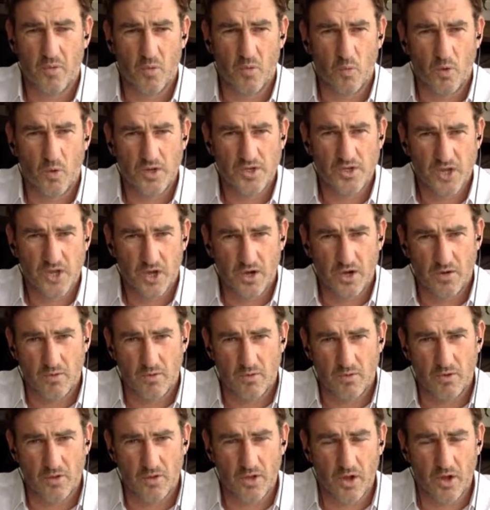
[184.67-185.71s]
We don't
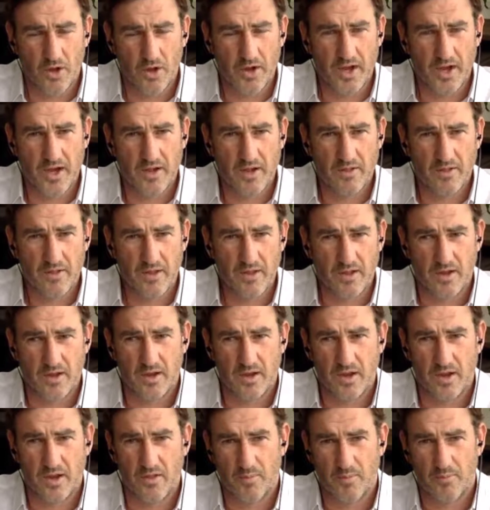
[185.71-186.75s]
really own
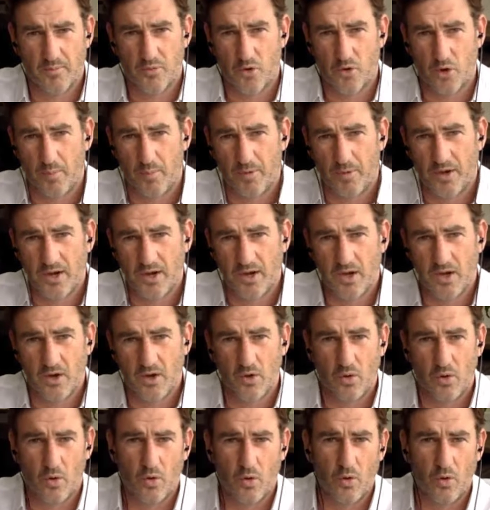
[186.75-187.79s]
anything in the
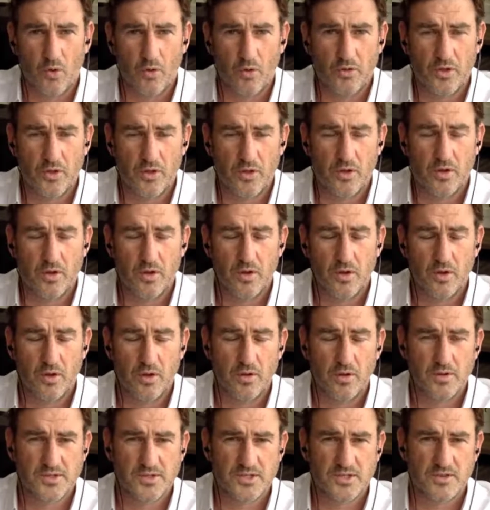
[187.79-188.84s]
property or
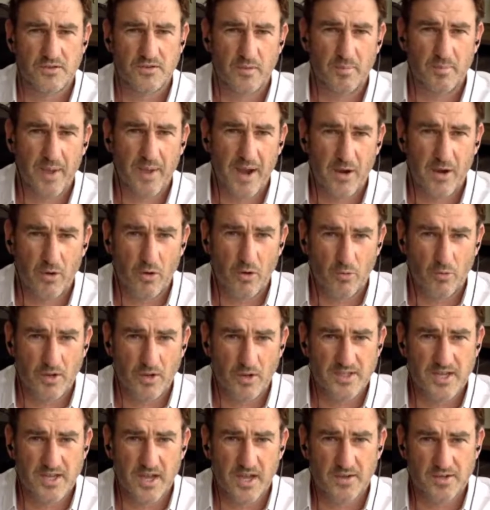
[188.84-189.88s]
the sort of apparel
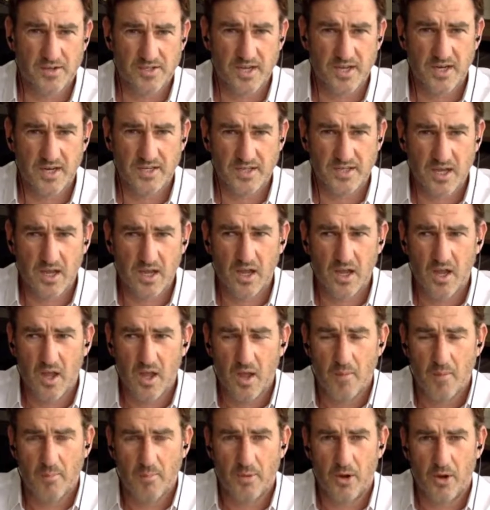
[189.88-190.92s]
retail sector,
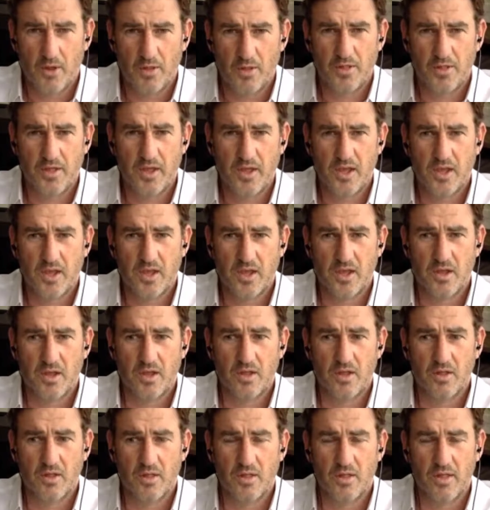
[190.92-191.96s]
but I think
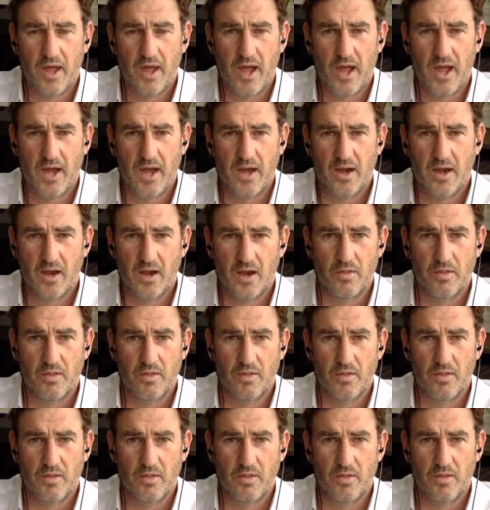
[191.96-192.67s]
that